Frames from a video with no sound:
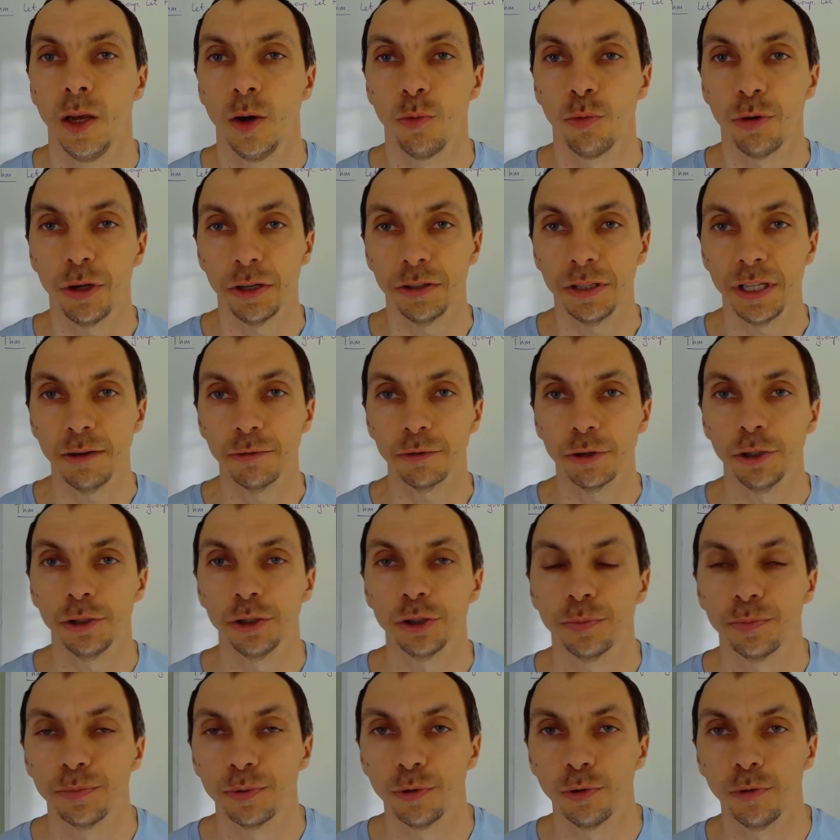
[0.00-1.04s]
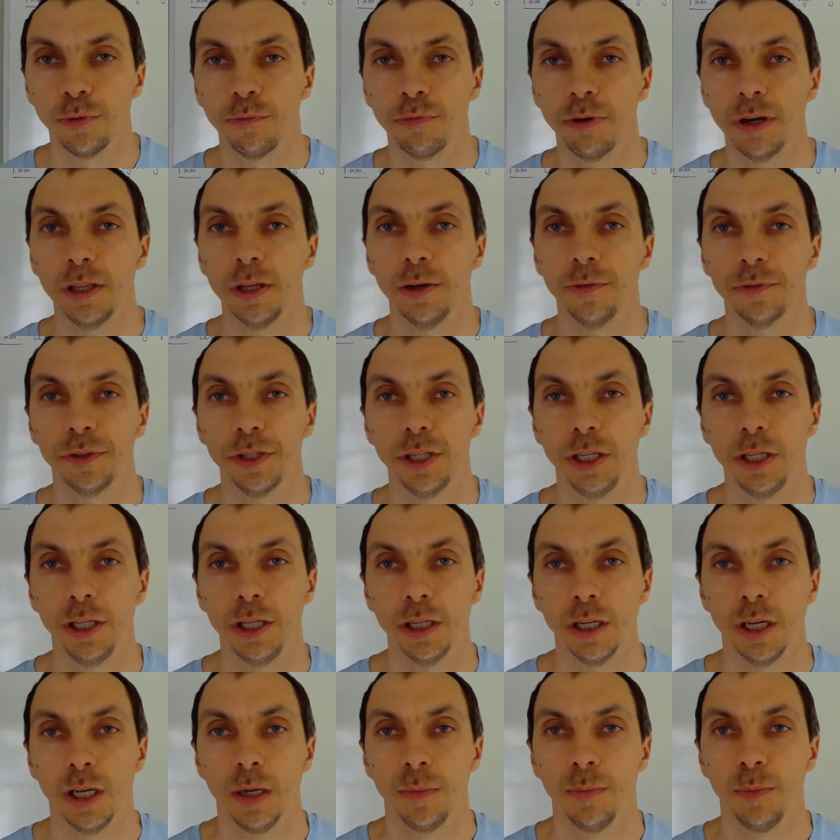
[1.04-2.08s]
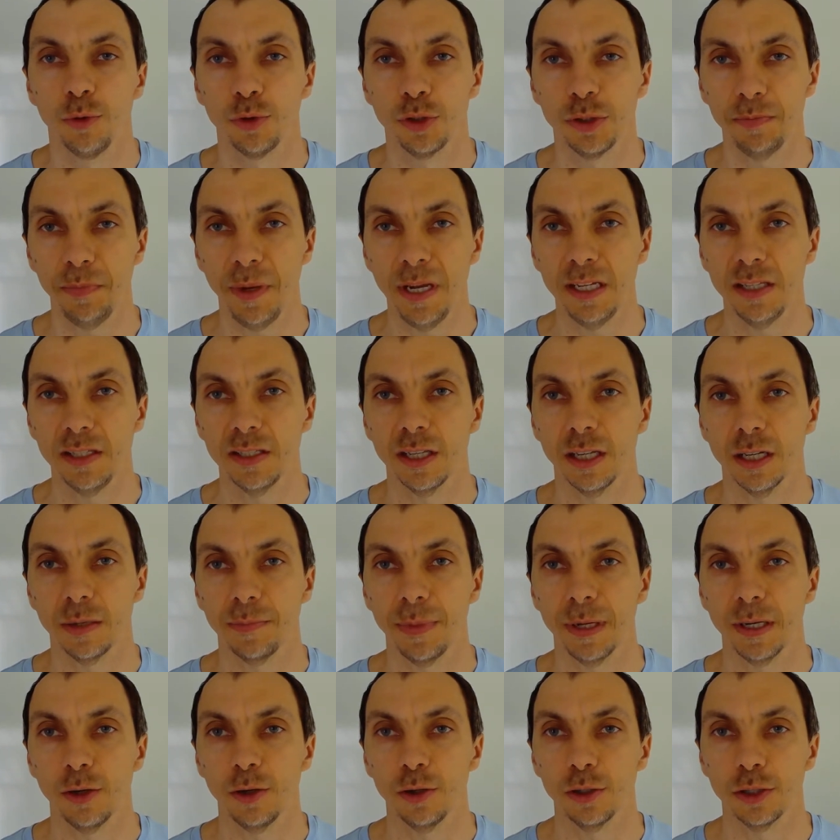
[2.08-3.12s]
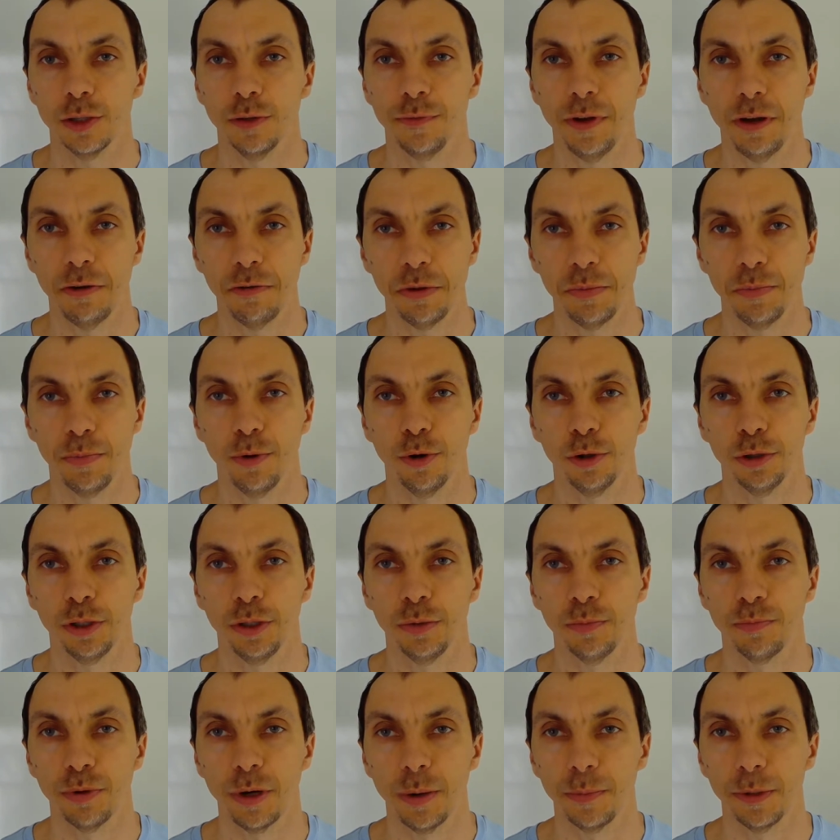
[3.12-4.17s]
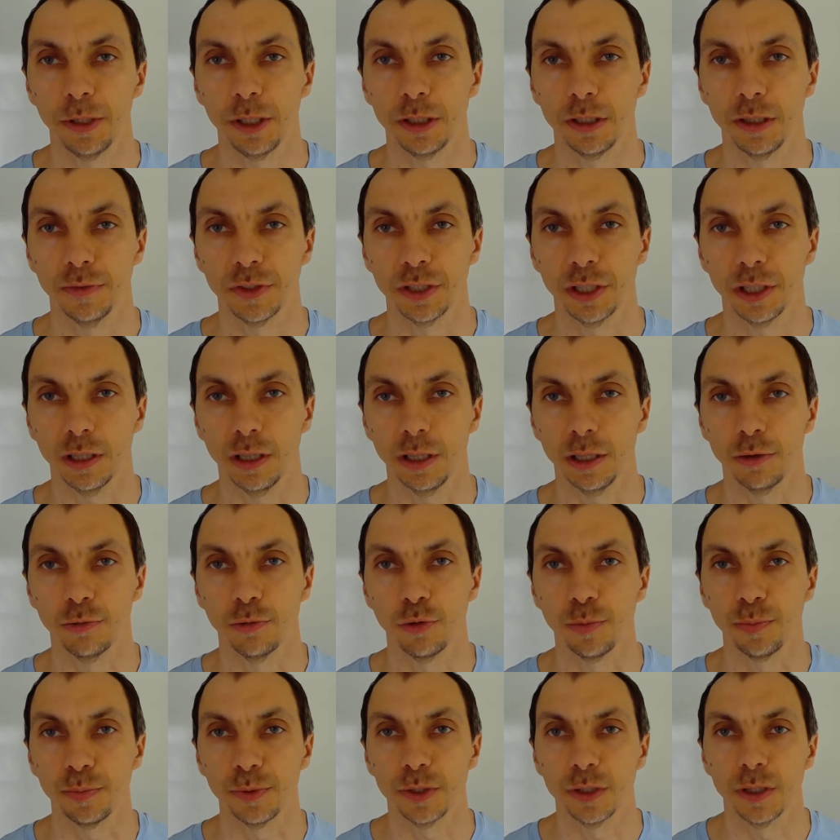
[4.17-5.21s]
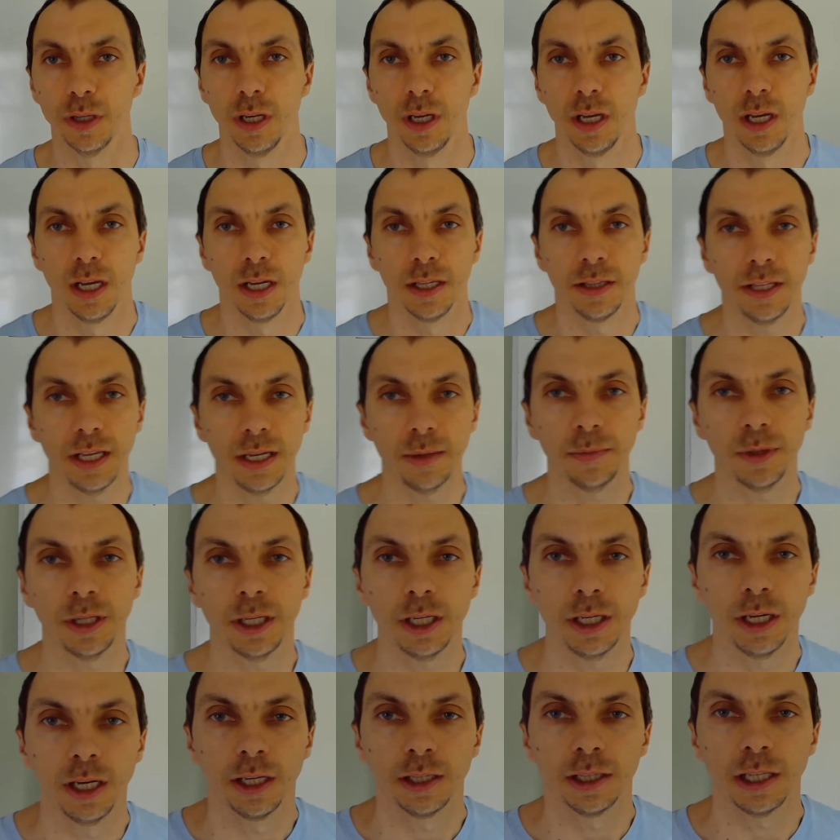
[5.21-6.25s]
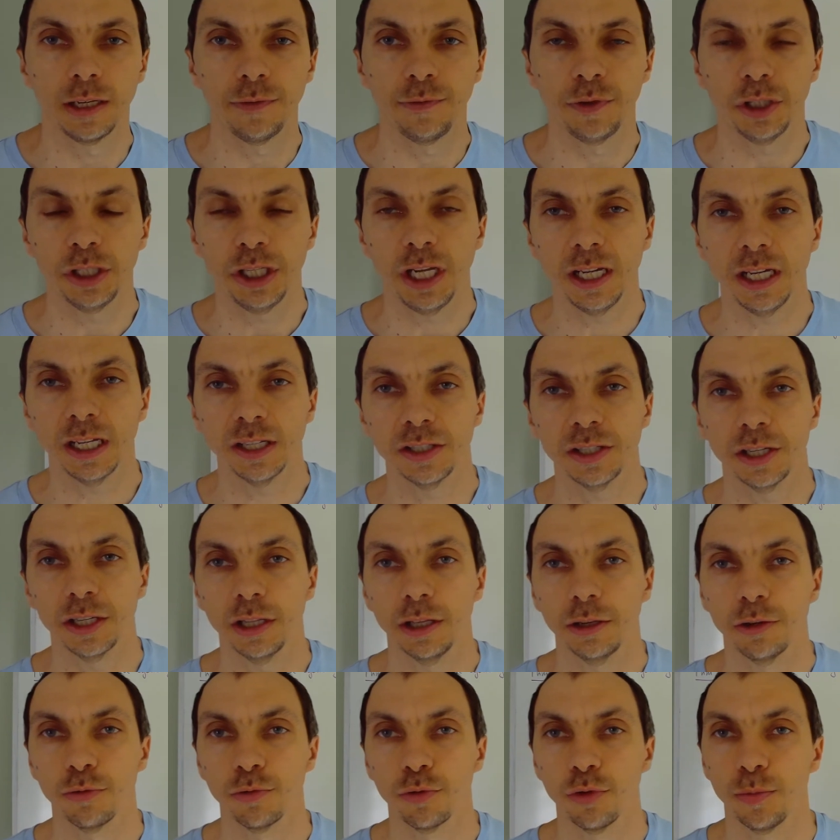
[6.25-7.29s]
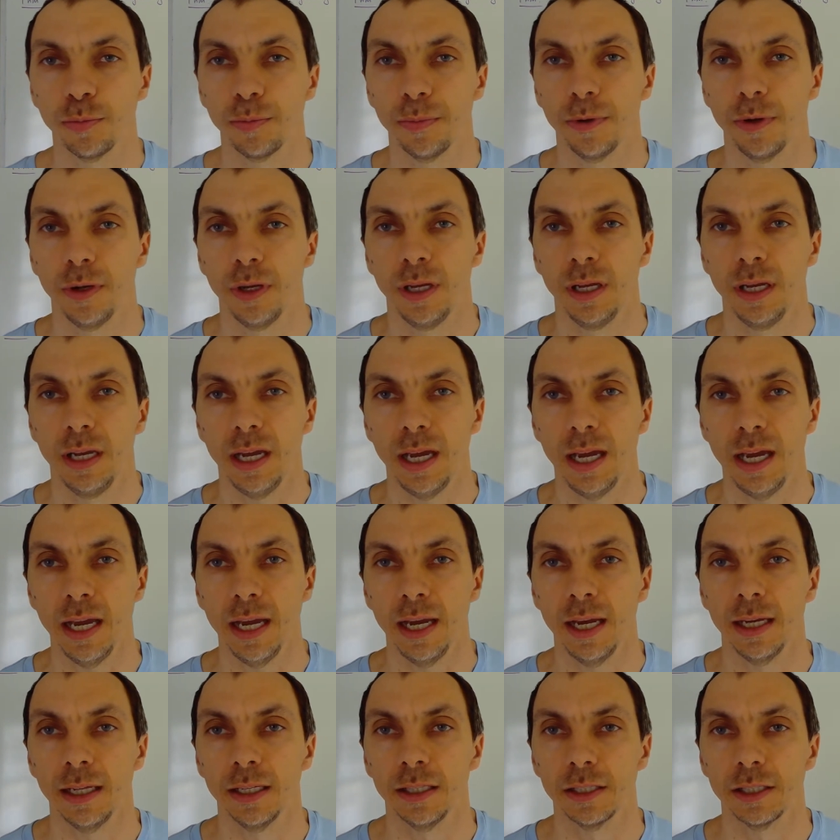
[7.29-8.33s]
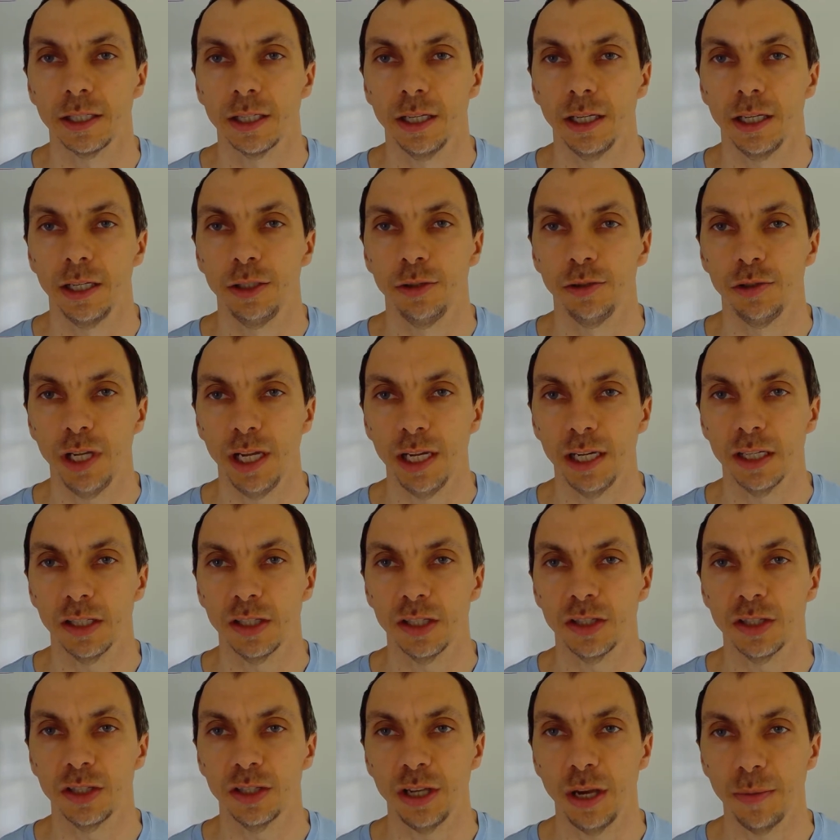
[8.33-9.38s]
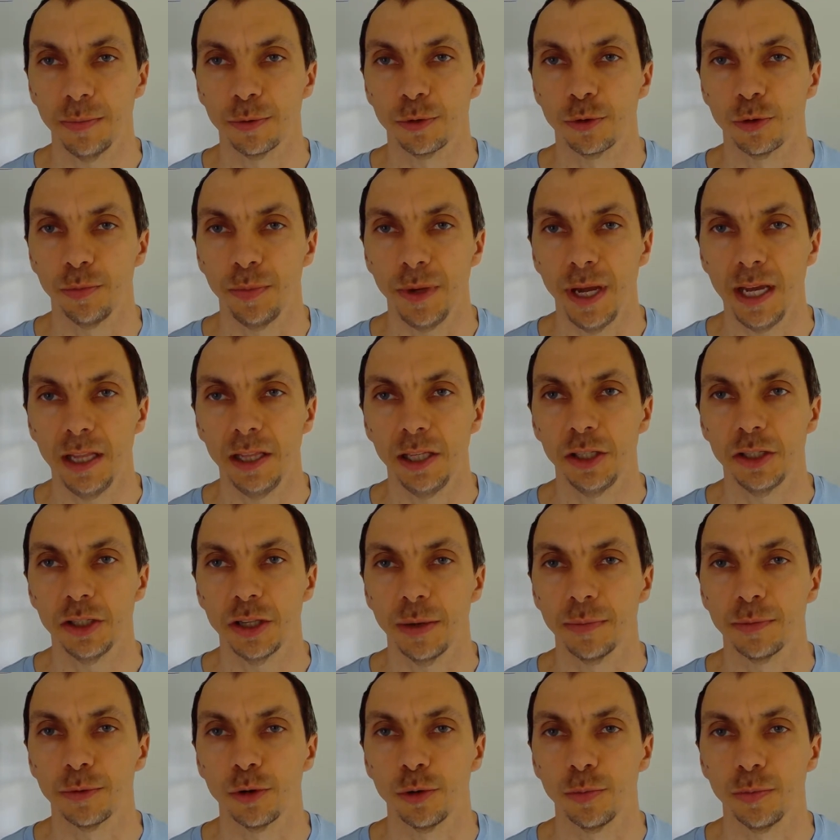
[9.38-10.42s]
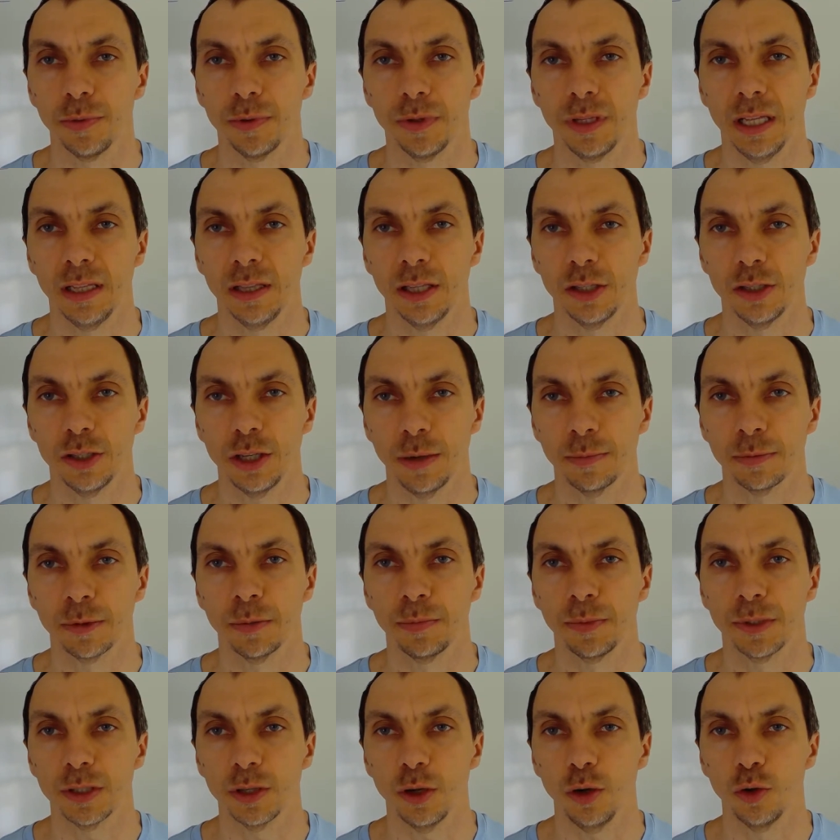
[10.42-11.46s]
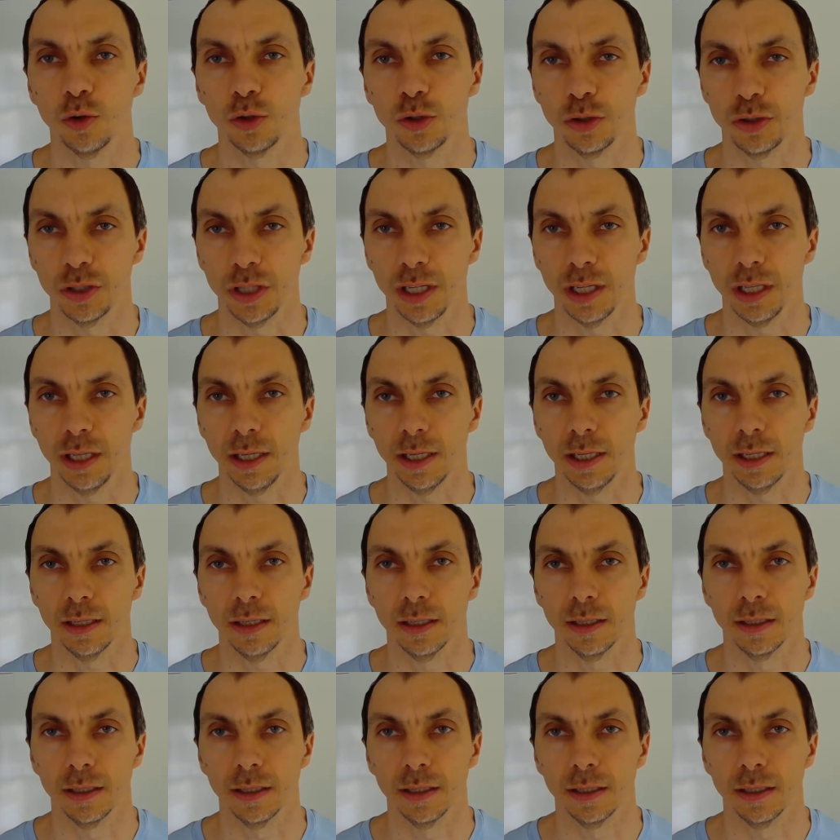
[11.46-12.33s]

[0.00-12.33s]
We are now going to prove one of the most basic but also very important properties of cyclic groups. Namely, that if you take a cyclic group and you take its subgroup, any subgroup, then the subgroup is also cyclic.